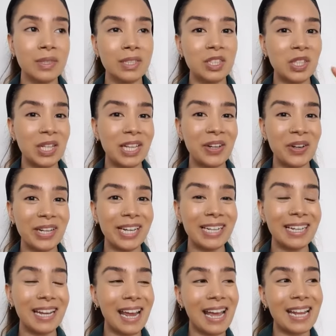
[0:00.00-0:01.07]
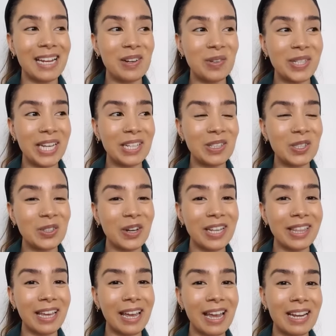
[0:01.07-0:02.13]
Just click on it and it will take you
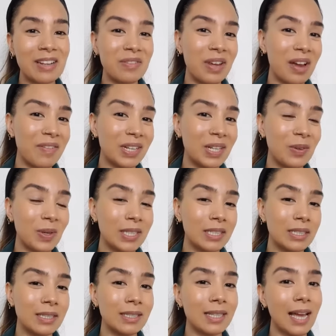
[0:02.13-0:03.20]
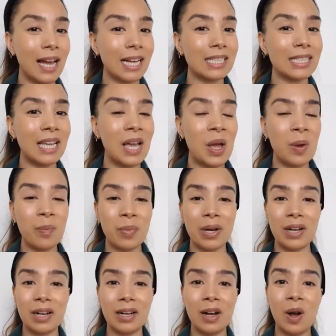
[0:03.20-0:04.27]
straight there. And if you have any questions, as
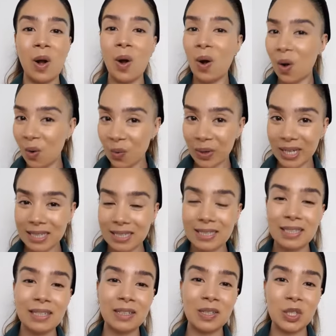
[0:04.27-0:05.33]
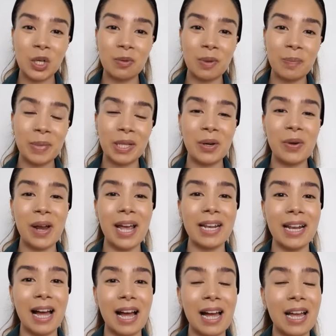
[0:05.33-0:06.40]
per always, drop them below
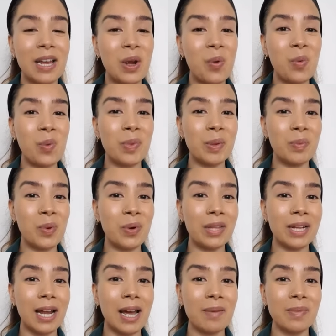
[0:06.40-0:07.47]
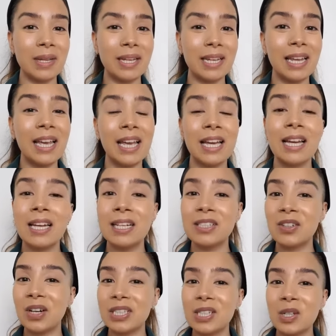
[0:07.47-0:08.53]
and I will be more than happy
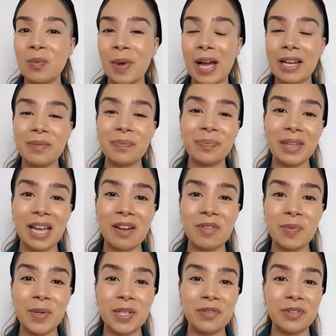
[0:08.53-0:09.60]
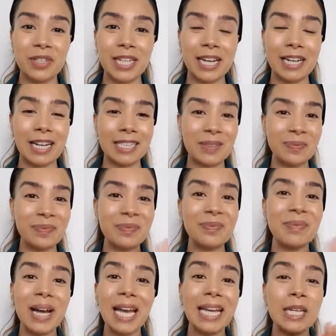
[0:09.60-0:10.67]
to answer you back. Have a beautiful day, guys.
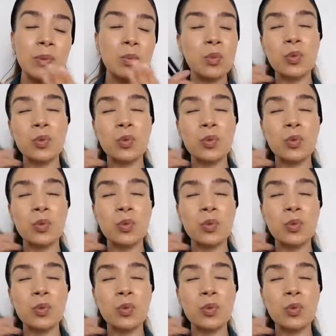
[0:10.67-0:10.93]
Bye.